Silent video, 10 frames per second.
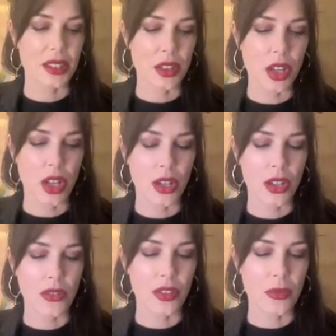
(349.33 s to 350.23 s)
a lot
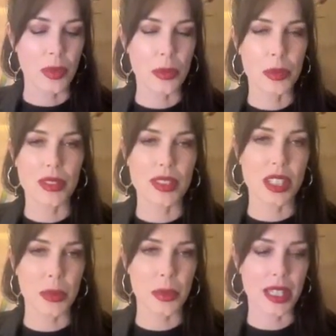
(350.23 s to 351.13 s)
of people with
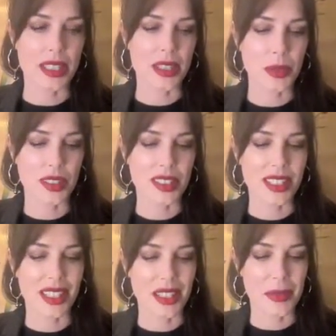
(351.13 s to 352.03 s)
CRPS
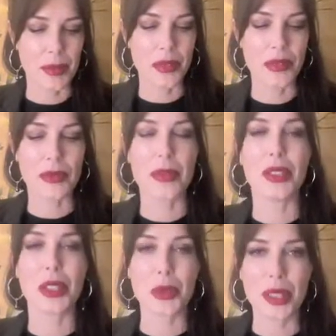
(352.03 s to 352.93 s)
would be
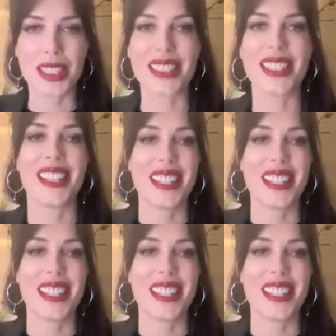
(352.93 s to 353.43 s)
familiar with,